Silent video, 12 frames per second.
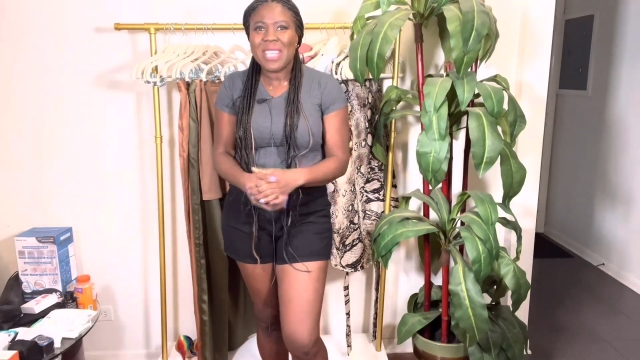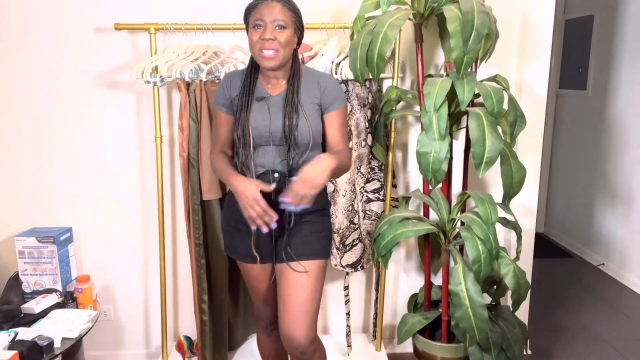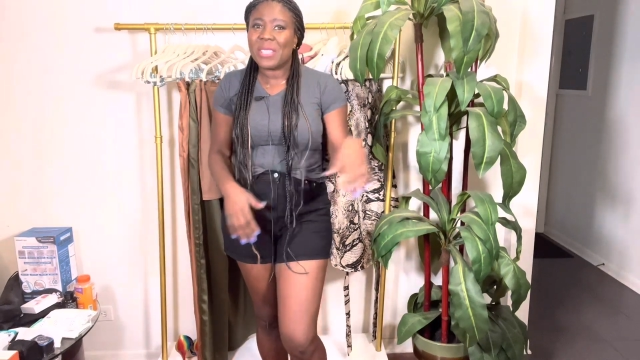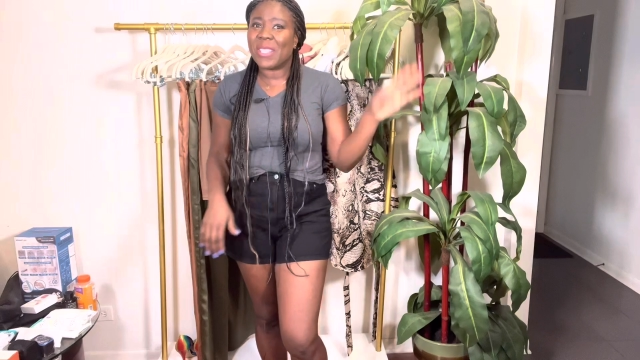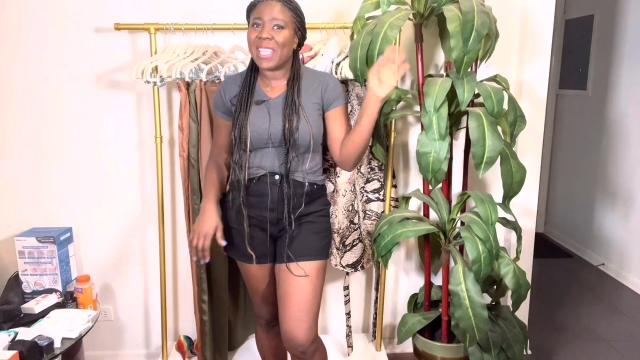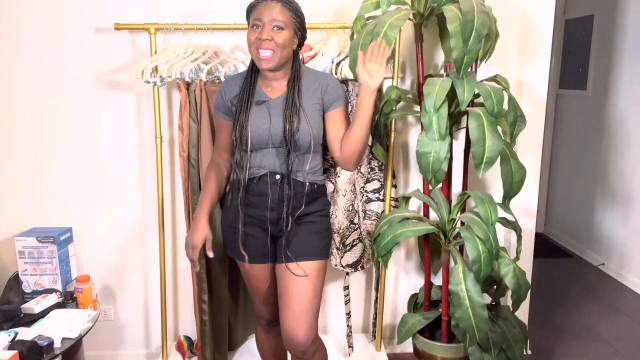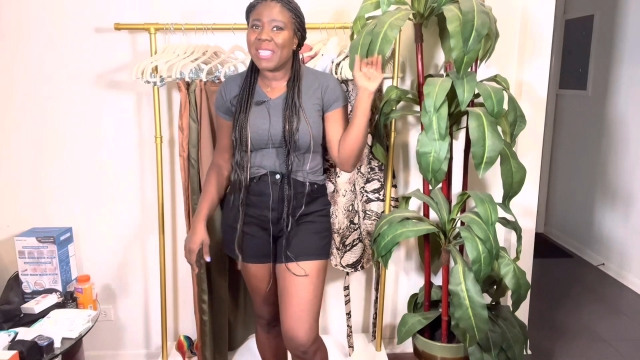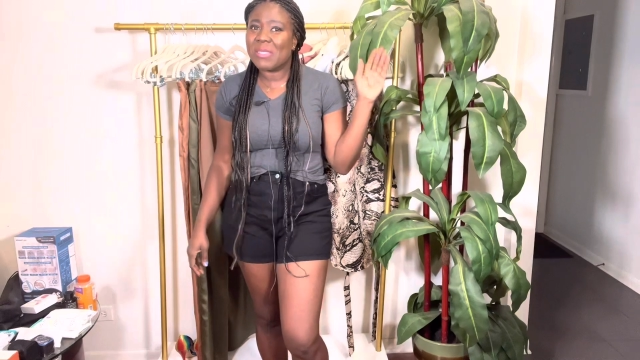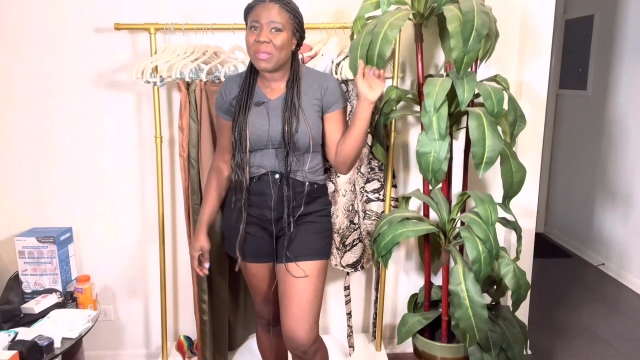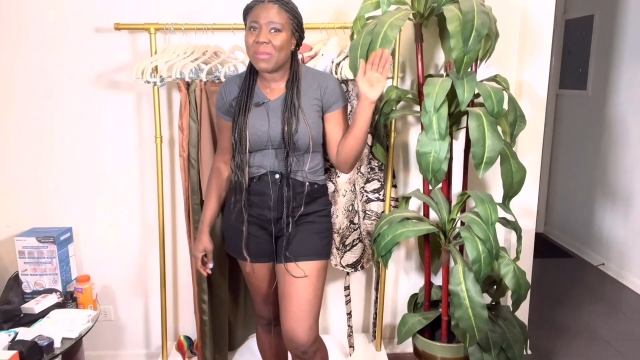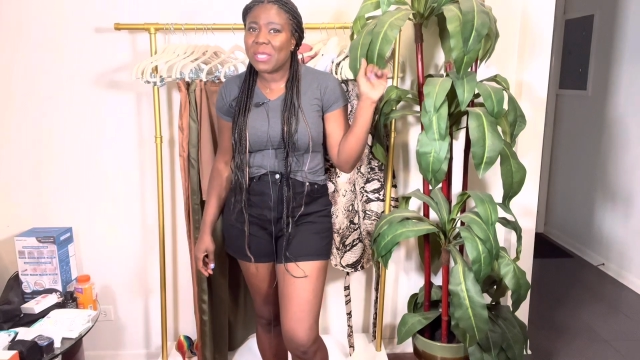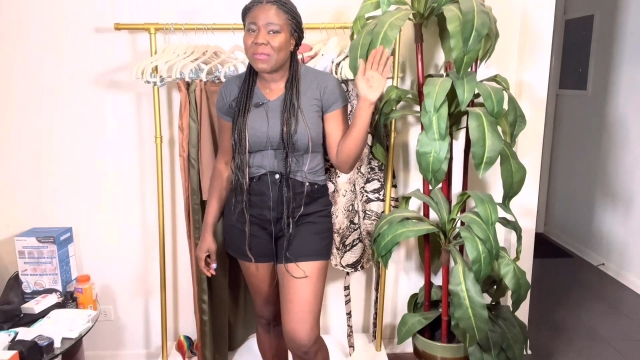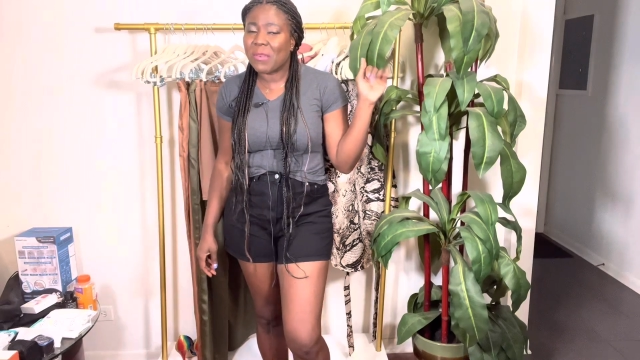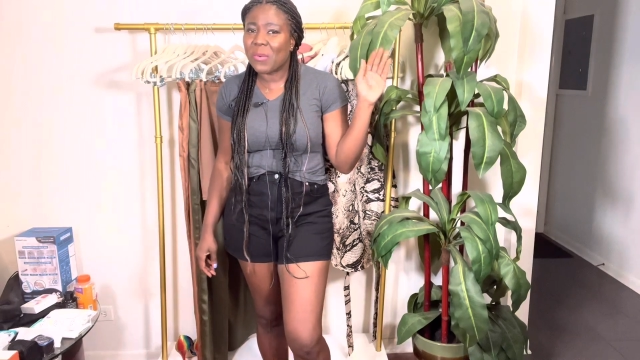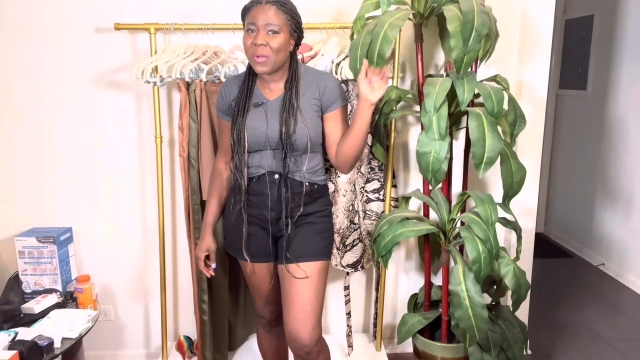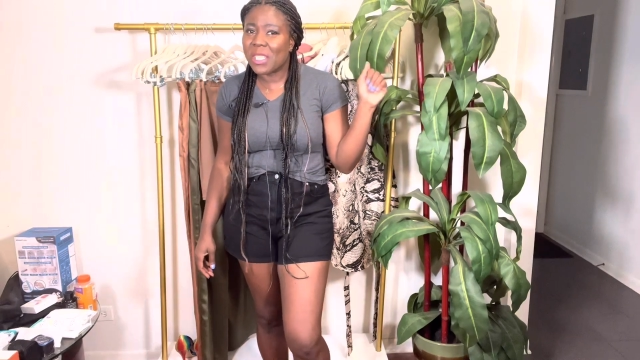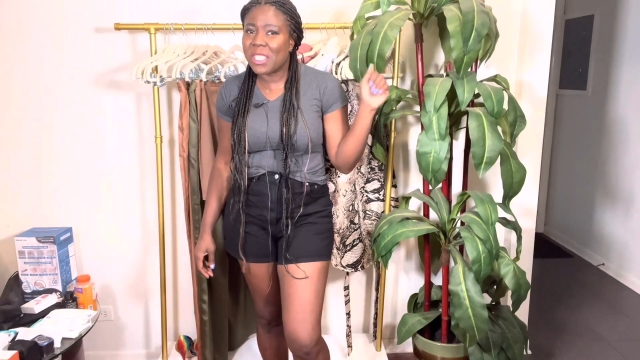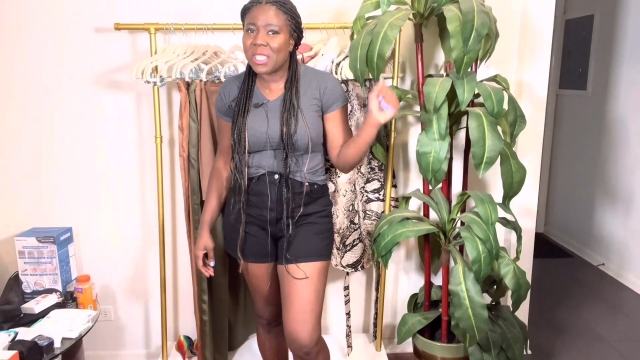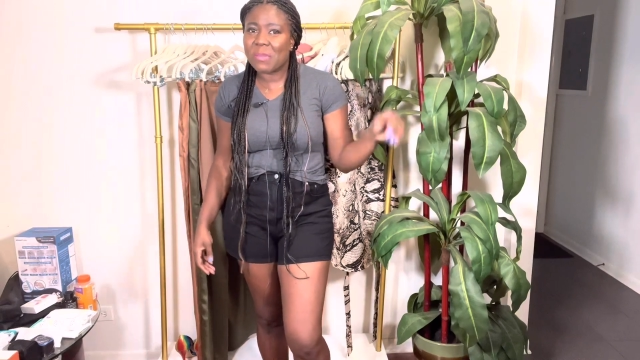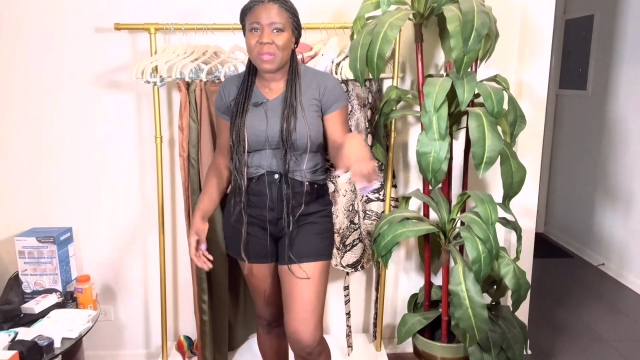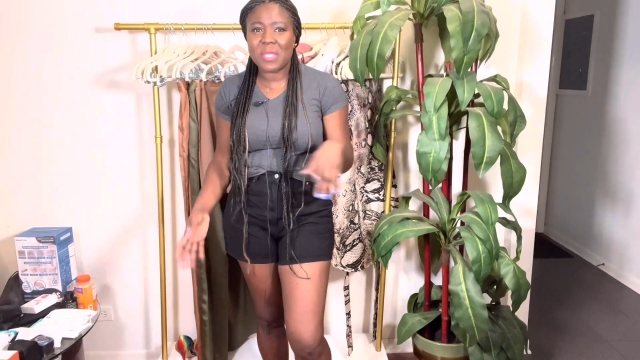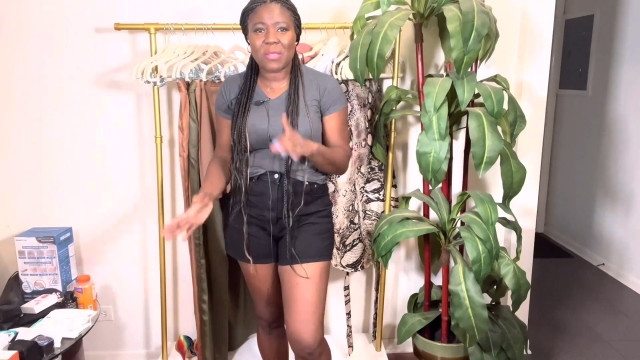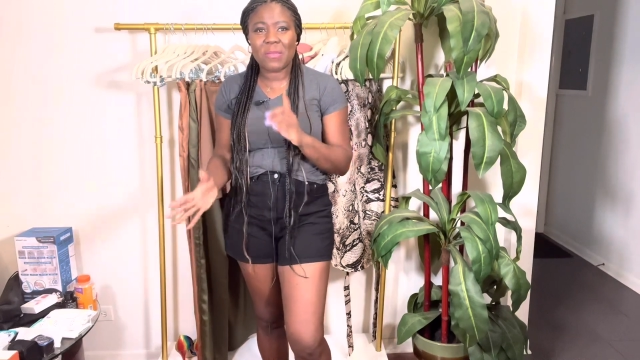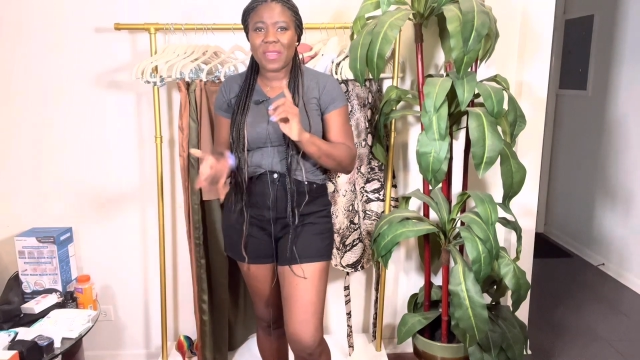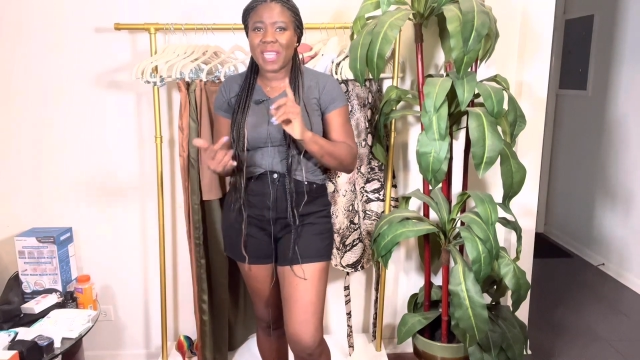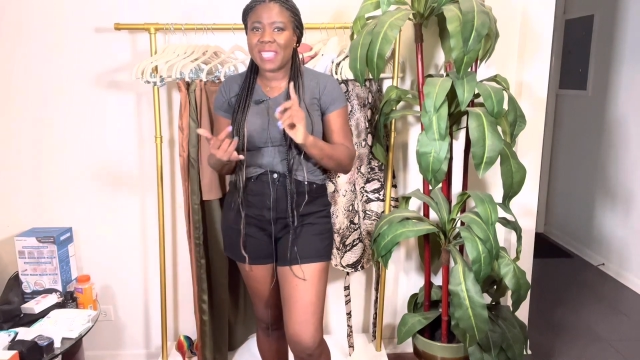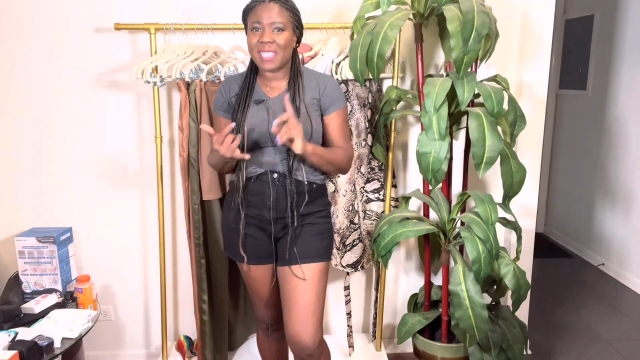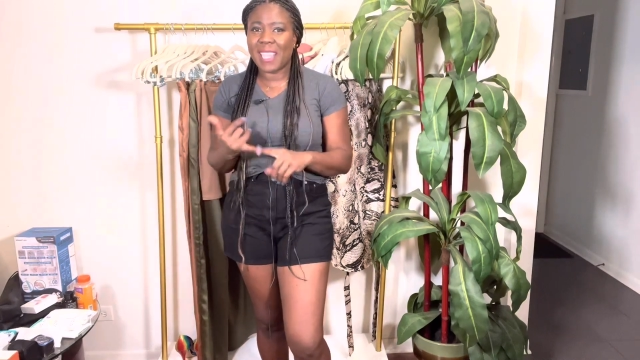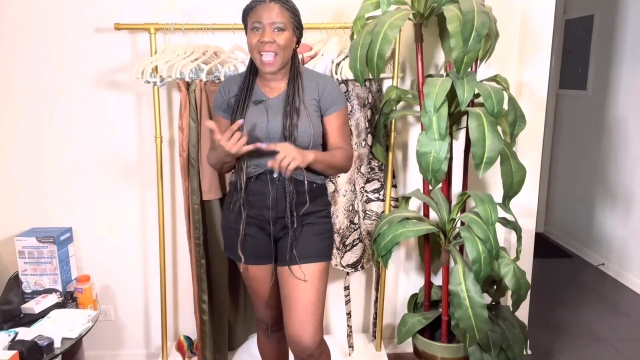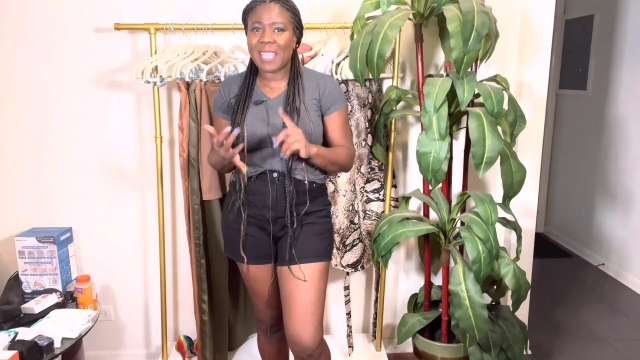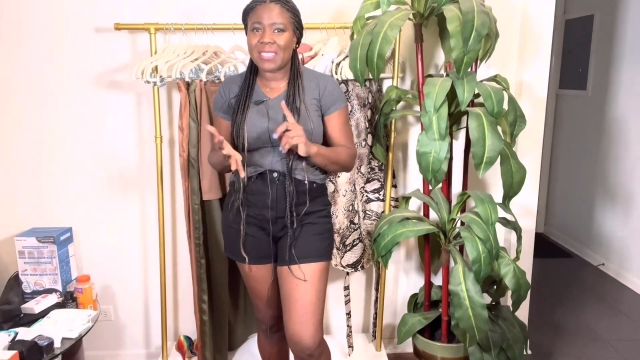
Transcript: So thank you so much for watching. Please don't forget to like,